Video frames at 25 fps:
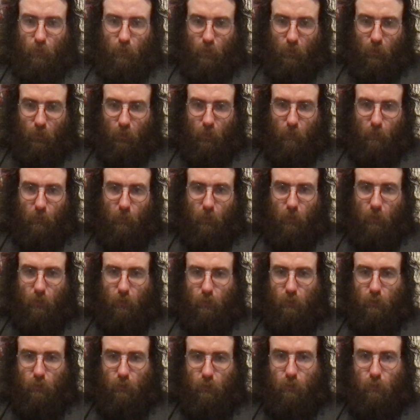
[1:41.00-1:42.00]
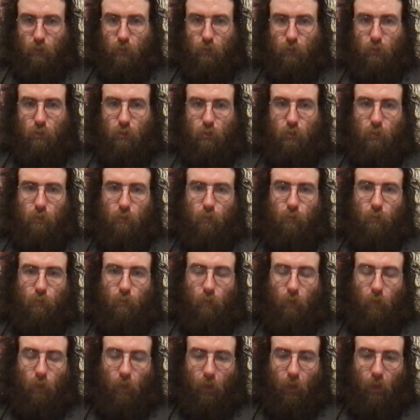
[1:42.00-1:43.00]
I mean, because
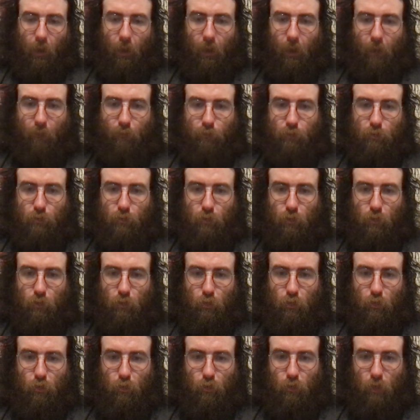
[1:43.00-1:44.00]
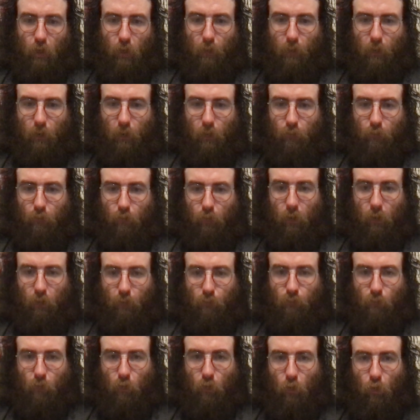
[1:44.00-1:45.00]
after coming off
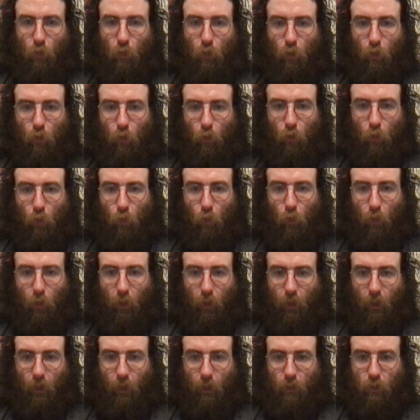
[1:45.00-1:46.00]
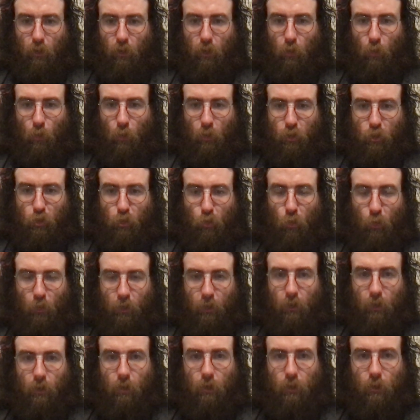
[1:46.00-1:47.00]
Lightfall and the Witch
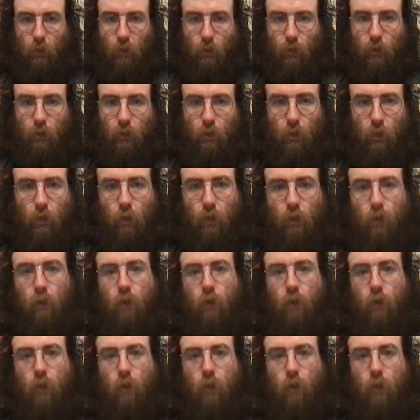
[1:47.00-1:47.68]
Queen,